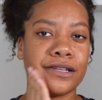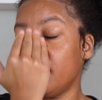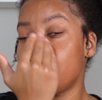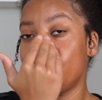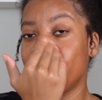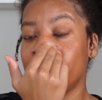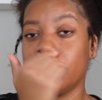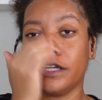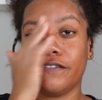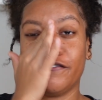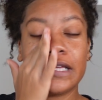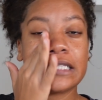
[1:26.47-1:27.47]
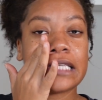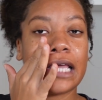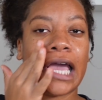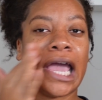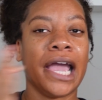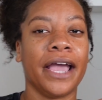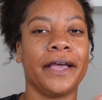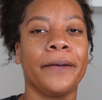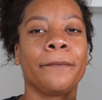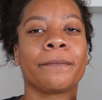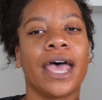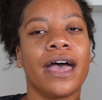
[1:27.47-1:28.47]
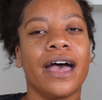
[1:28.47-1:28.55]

It definitely feels like a